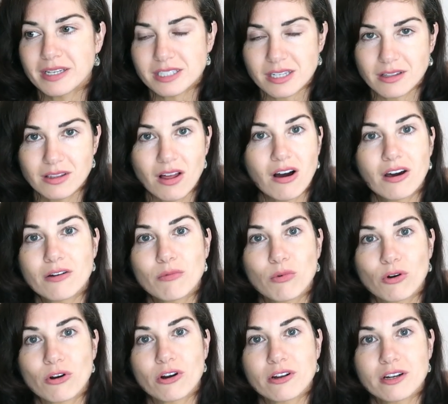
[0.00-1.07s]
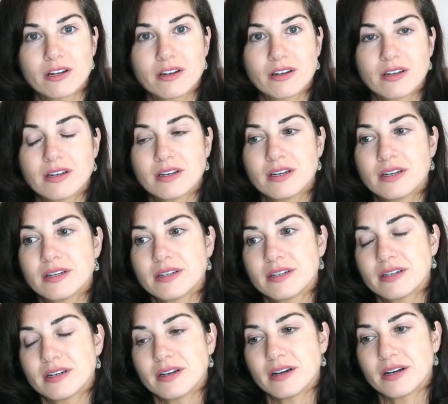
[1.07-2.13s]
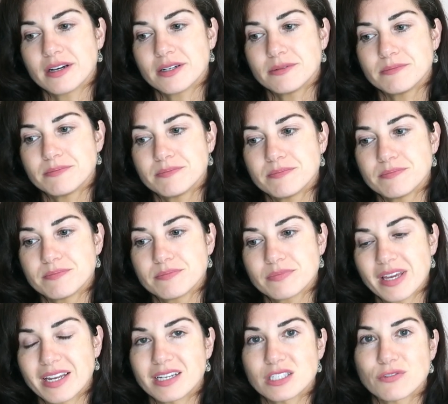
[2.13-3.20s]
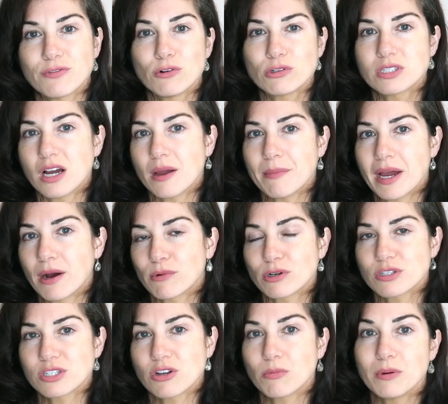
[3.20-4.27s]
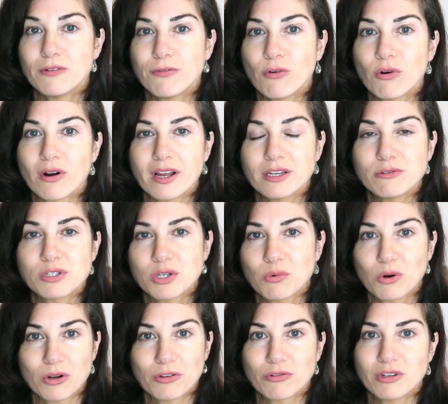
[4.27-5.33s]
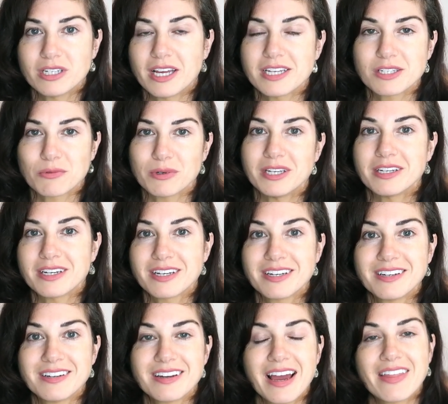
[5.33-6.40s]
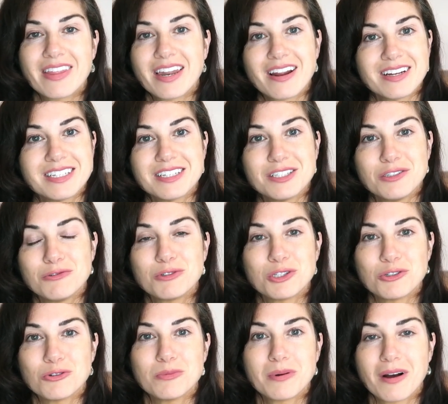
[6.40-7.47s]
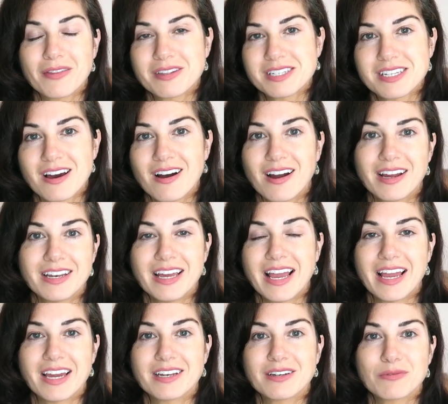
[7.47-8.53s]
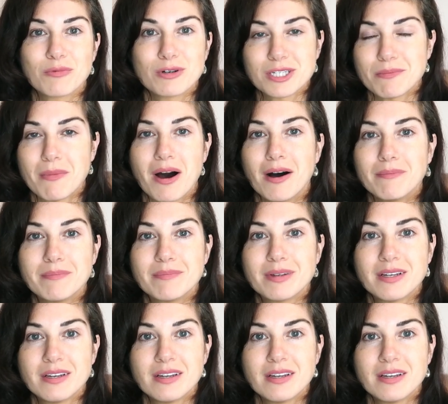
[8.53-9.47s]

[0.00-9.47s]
It's a lot of work. Um, and it's full-time hours. So before I used to work three days a week and then I did YouTube on the side and was a mom.